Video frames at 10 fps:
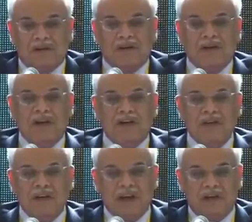
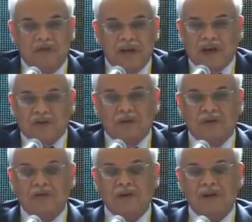creating a
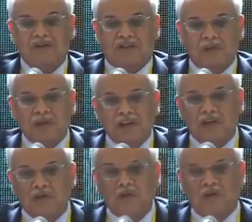reaction
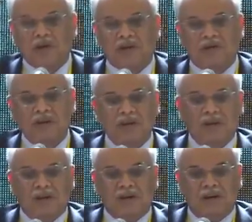similar to what
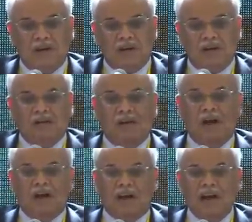uh,
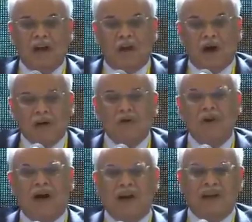uh King
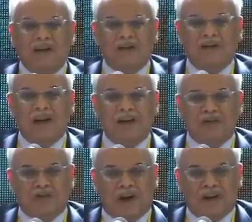Amanullah had,
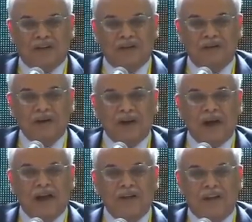had started,
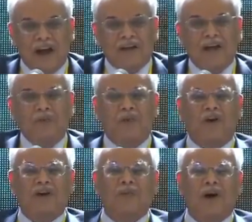and that had
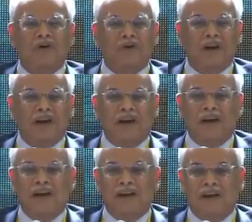brought about a,
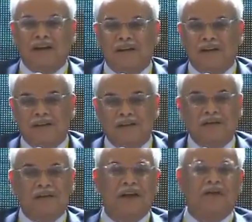
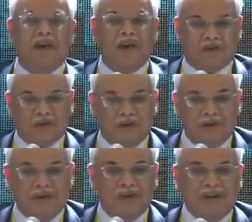a, uh, a
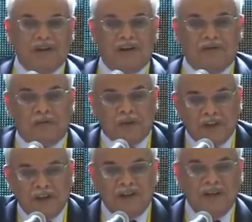reaction uh,
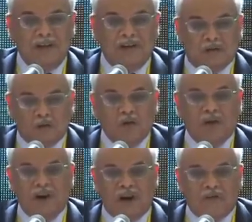within the
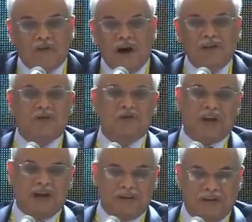rural Afghan
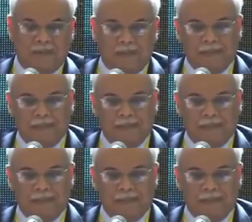society.